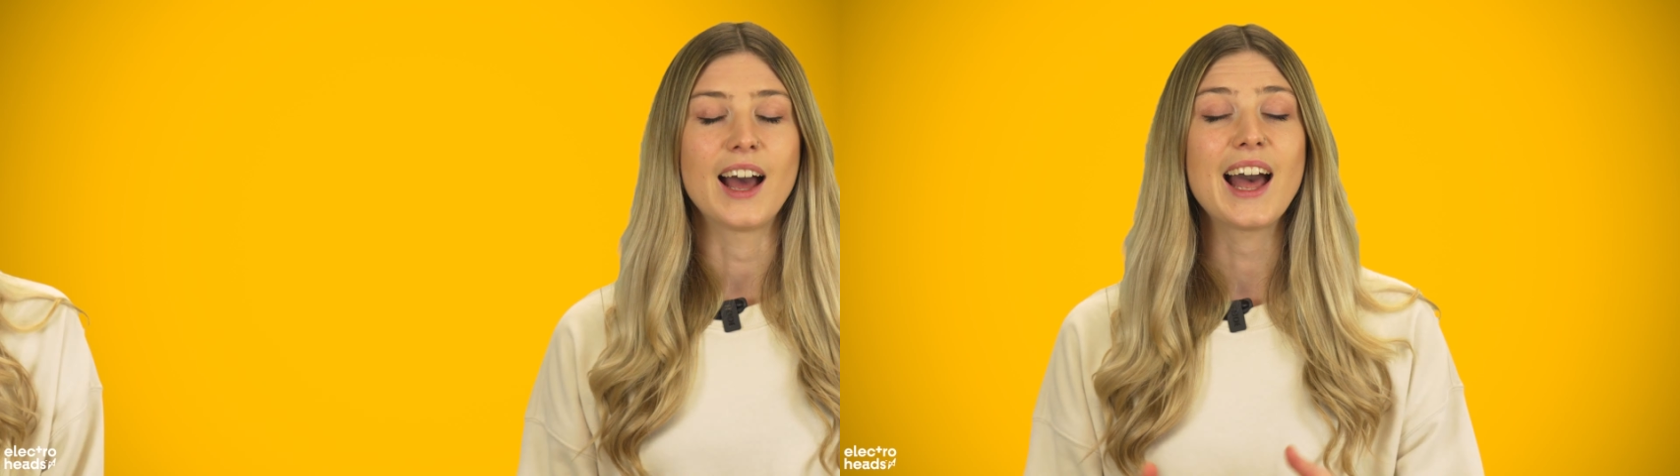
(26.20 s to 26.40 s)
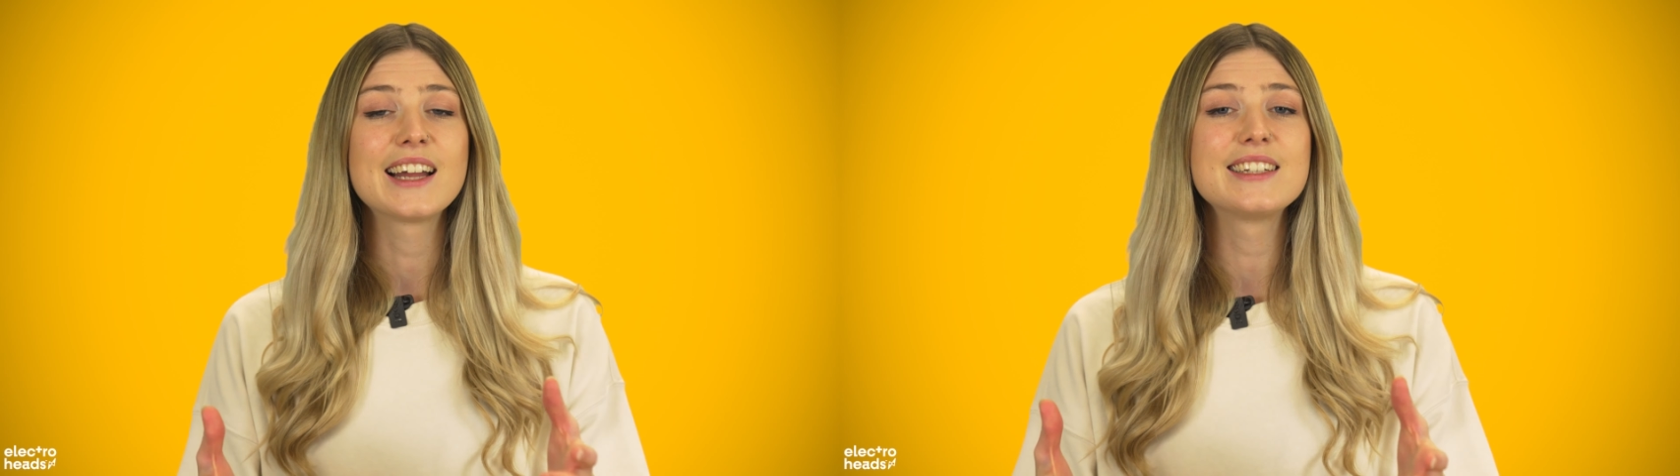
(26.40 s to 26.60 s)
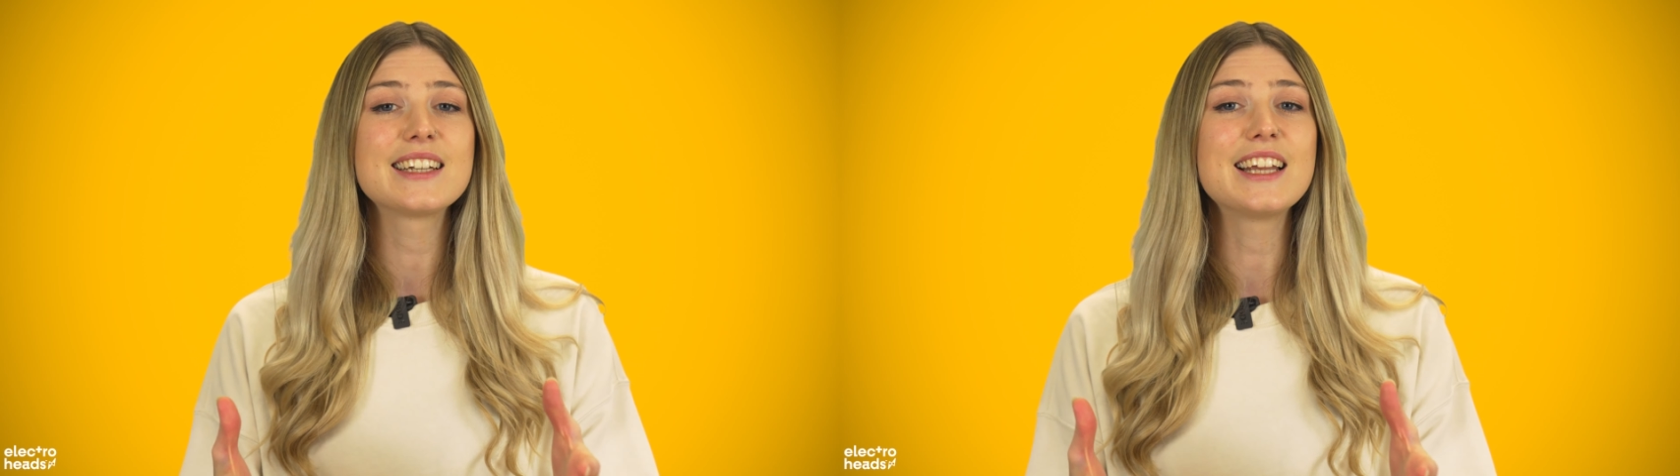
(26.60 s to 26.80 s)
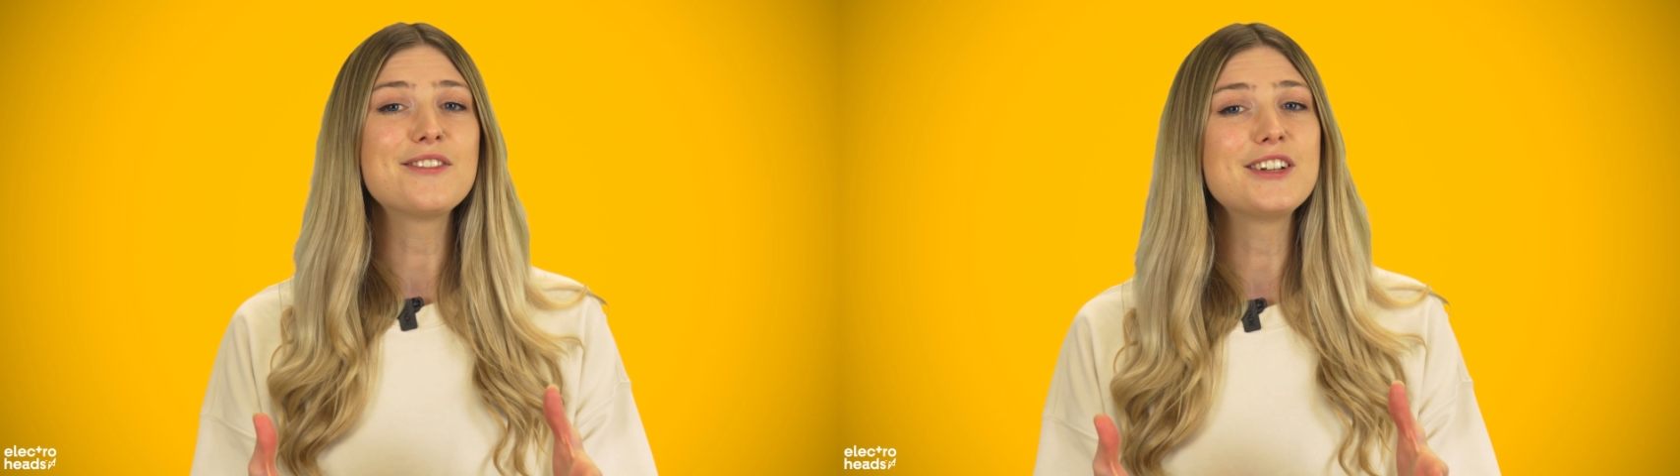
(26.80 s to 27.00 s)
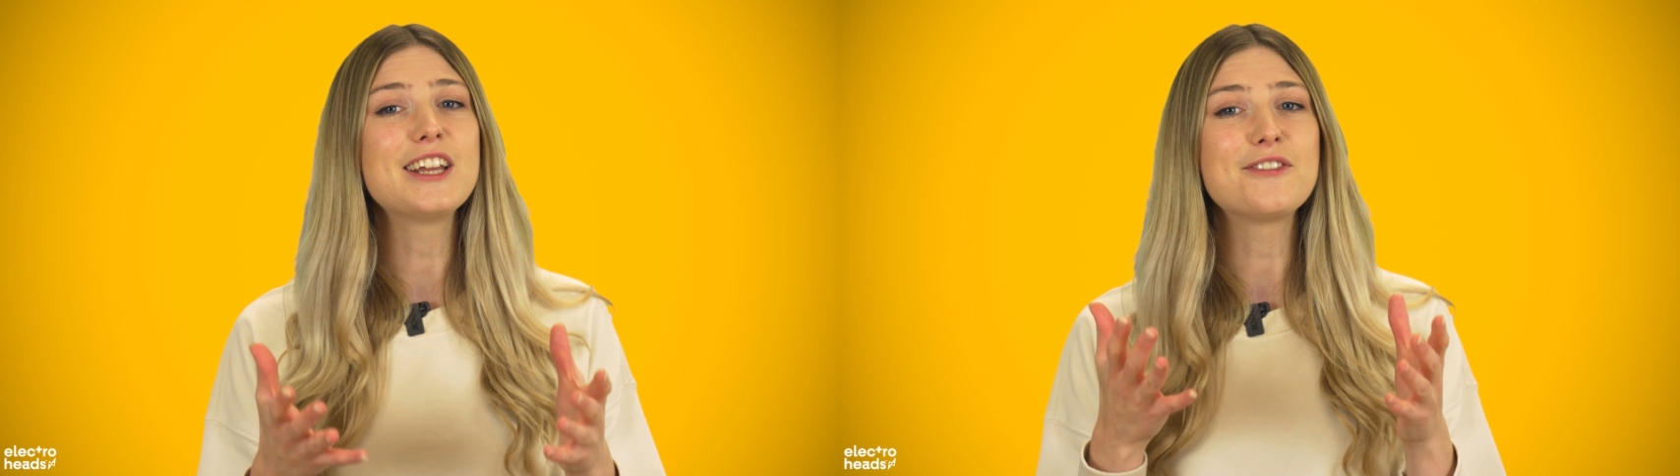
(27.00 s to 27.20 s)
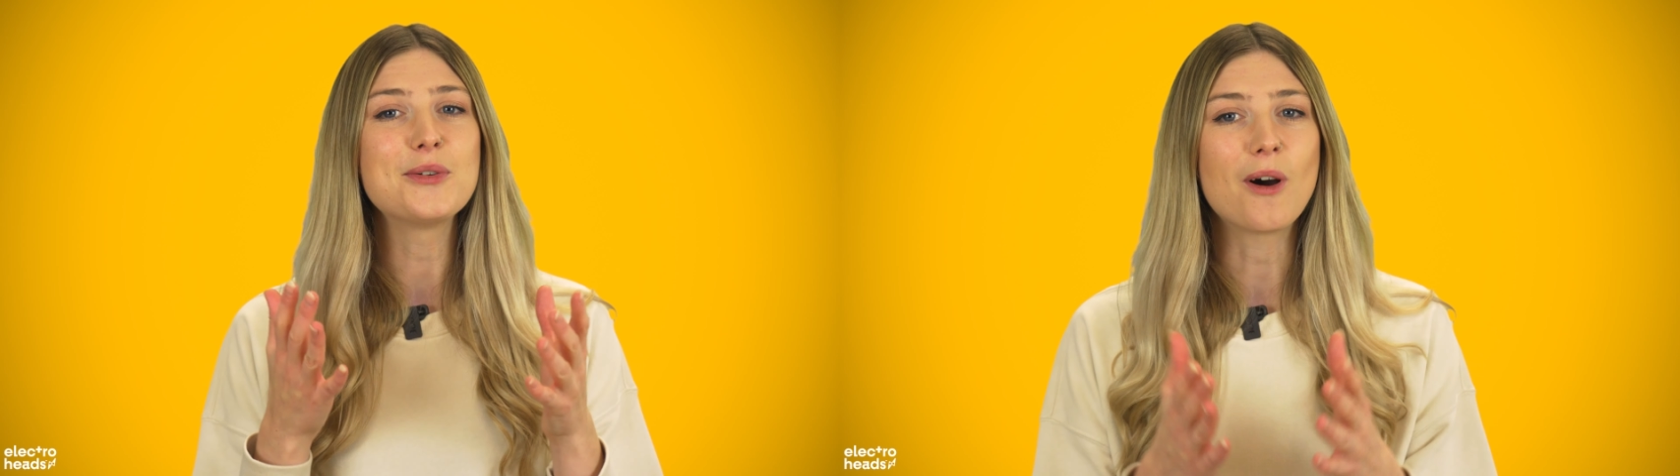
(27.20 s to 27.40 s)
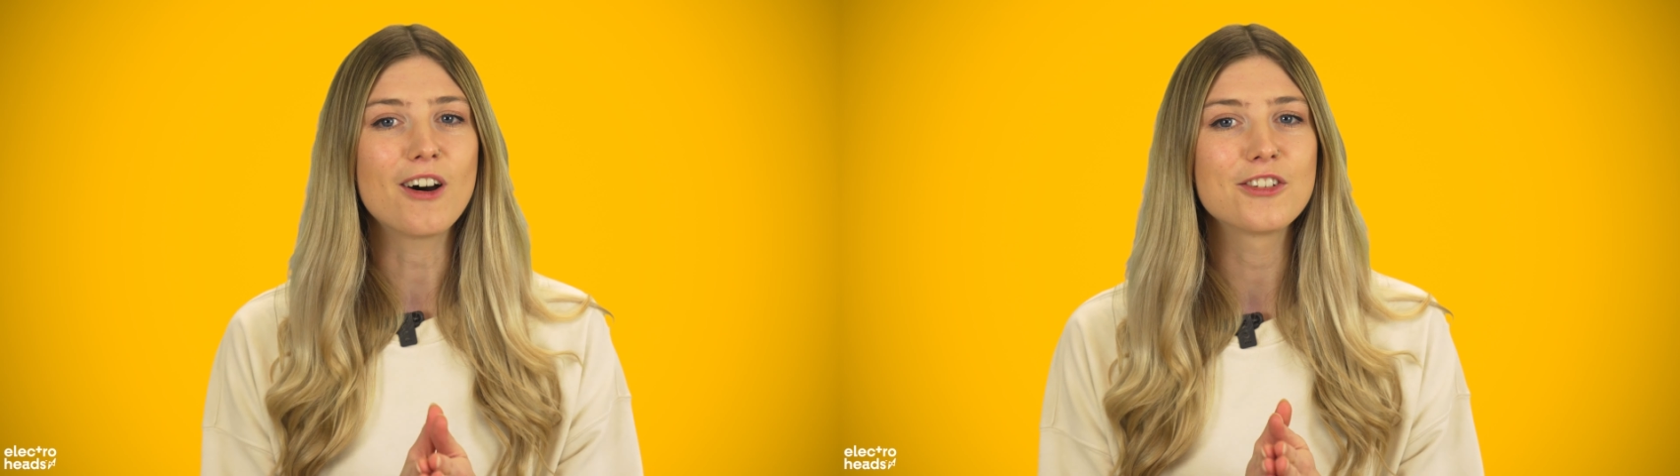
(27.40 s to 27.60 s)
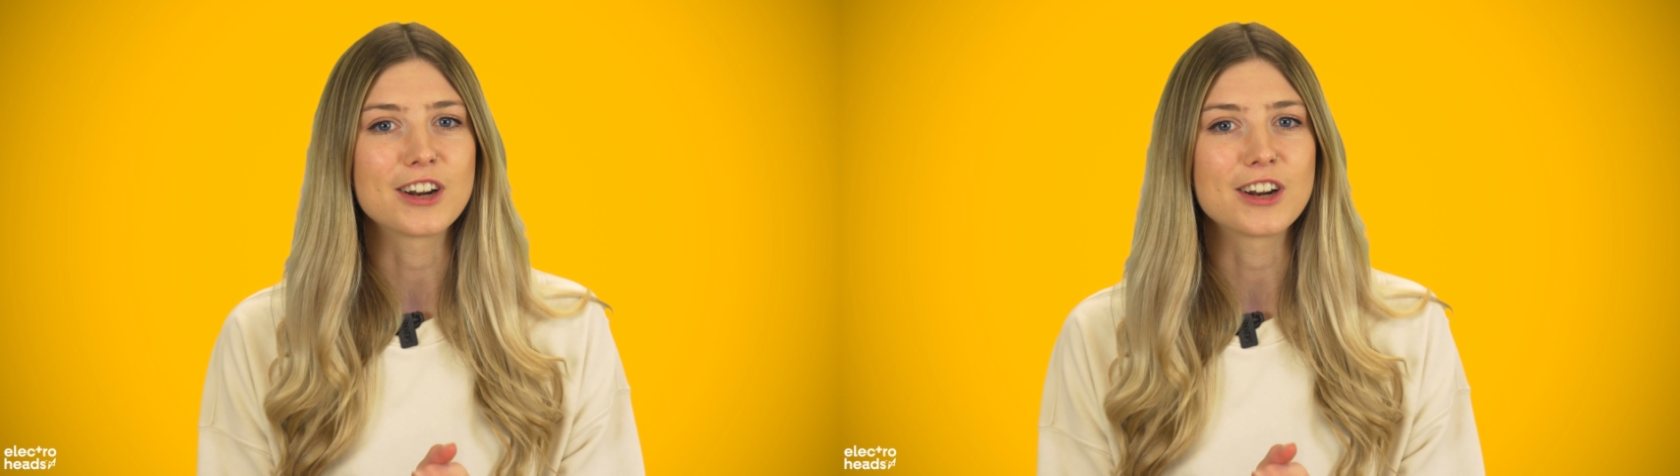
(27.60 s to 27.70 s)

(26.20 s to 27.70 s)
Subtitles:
And even if you aren't